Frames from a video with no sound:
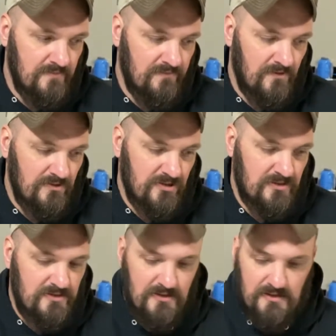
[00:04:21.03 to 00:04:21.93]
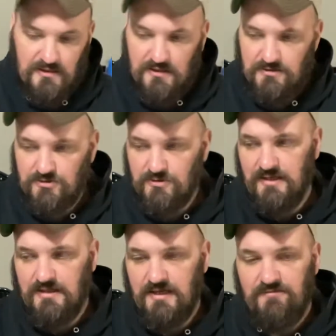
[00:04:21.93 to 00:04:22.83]
just a
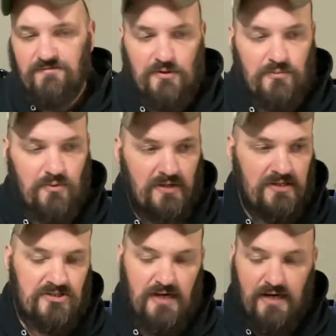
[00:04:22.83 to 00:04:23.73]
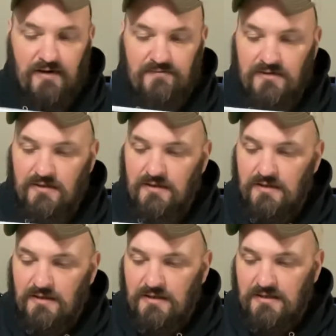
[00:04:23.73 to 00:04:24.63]
straight like field point shaft.
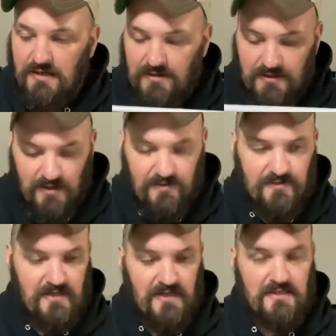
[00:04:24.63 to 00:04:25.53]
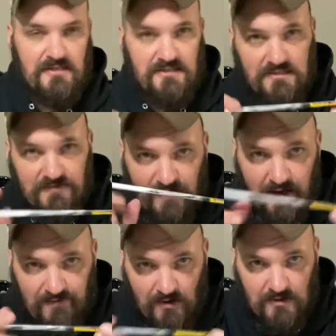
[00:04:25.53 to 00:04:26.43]
Now, the other thing, this is a
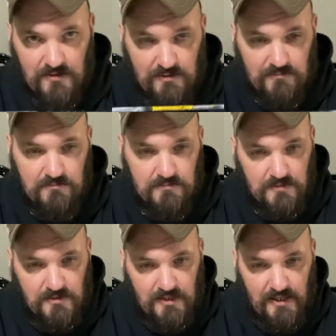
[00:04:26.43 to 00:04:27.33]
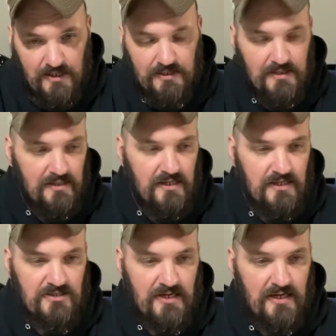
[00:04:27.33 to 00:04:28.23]
500. Okay, I
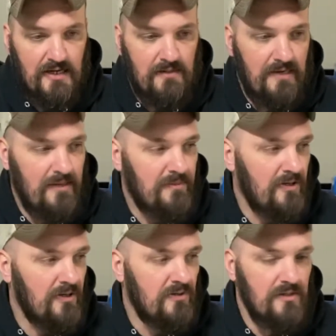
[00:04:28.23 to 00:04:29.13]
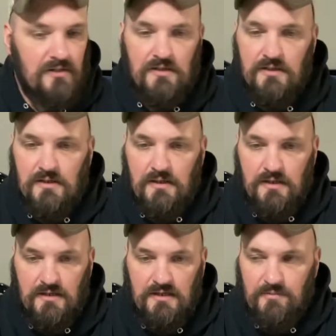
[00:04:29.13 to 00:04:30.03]
shot it out of my bow
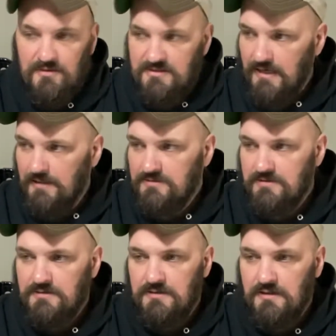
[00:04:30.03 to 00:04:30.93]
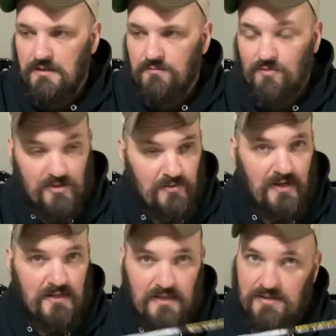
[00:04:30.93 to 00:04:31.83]
a couple of times. Really
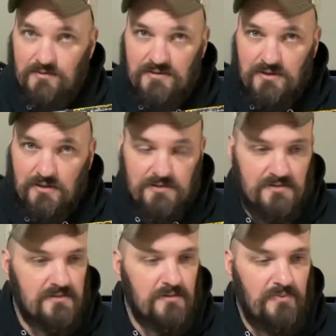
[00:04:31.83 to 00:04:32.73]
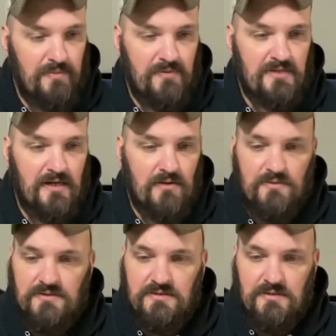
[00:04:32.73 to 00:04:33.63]
like the results. The paper tear
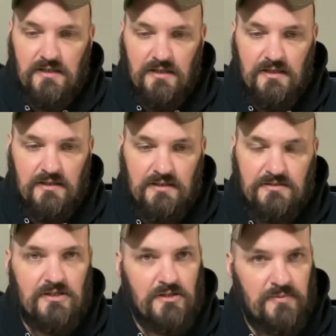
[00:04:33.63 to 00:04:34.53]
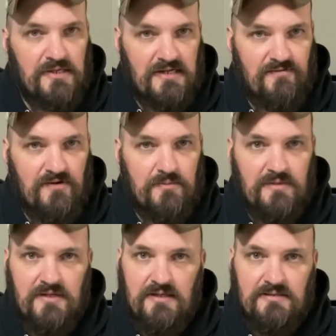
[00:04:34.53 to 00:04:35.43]
is a little bit different
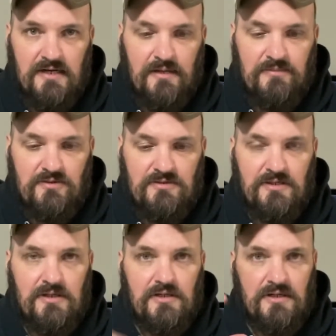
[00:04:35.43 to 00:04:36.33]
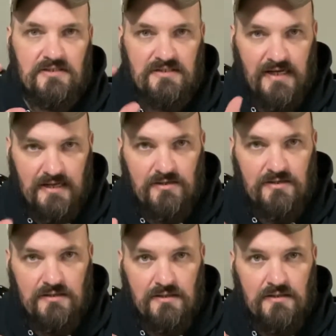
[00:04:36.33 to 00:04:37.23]
because I'm using a
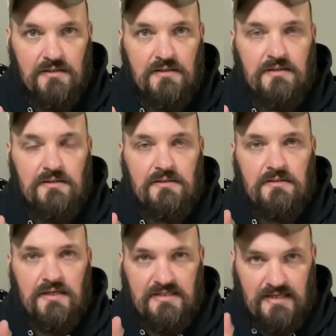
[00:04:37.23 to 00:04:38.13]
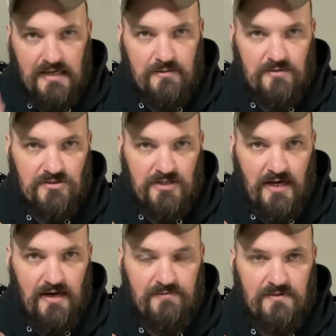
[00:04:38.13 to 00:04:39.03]
standard like diameter
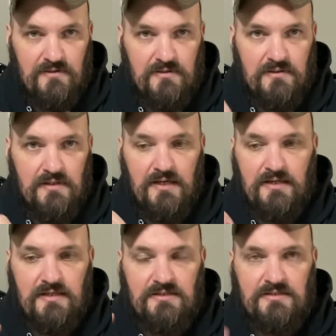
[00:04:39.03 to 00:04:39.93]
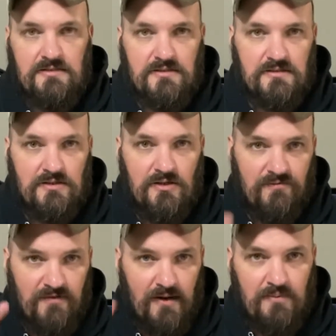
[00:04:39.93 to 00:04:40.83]
shaft, and this is
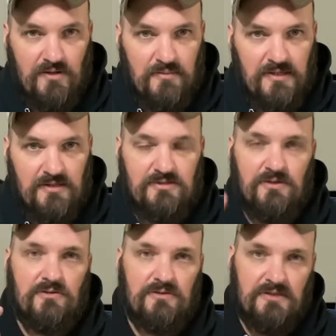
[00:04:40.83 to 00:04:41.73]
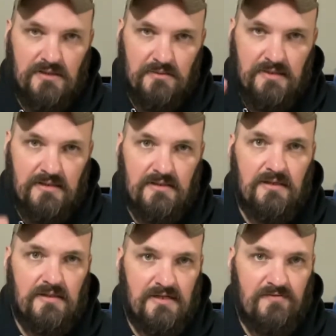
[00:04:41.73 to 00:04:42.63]
5mm. So there was a little bit
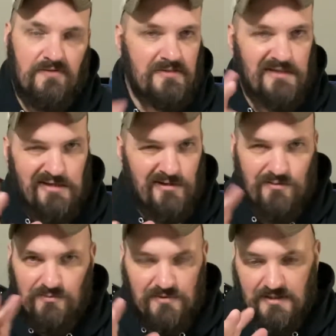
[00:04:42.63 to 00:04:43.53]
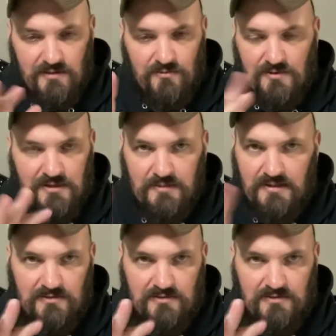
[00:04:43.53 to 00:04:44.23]
of a difference, and I don't really want